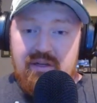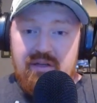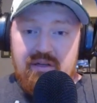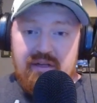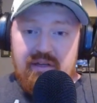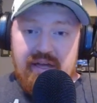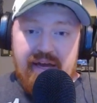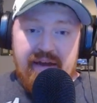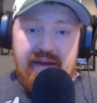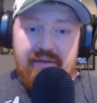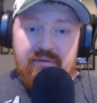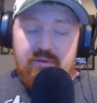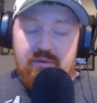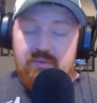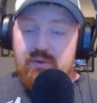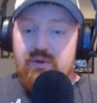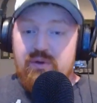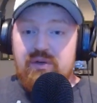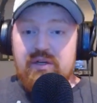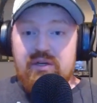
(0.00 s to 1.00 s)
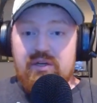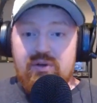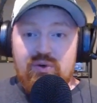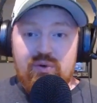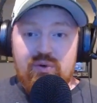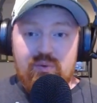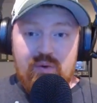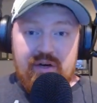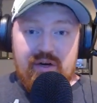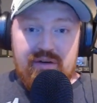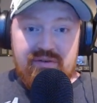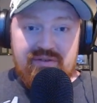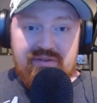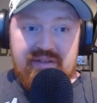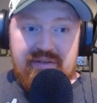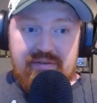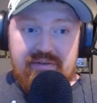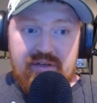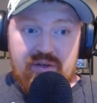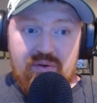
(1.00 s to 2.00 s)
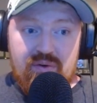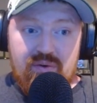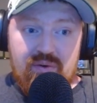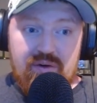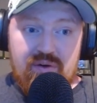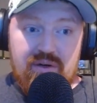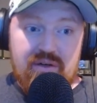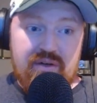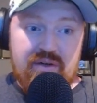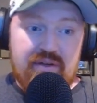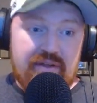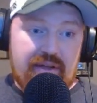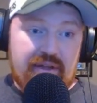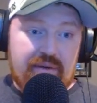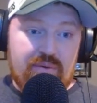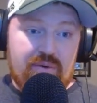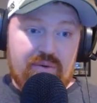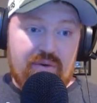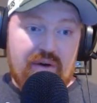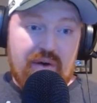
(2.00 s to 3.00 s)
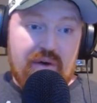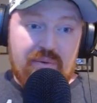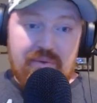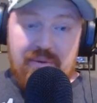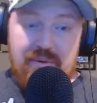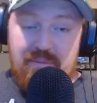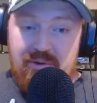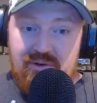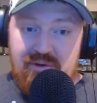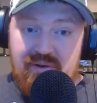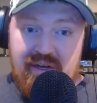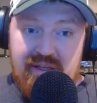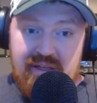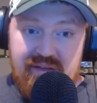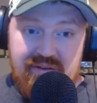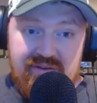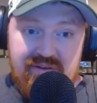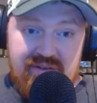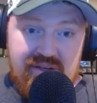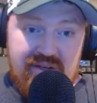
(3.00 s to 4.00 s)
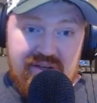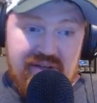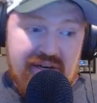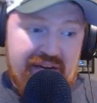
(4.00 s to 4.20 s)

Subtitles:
They have a really good wide receiving core that will help them a lot this year.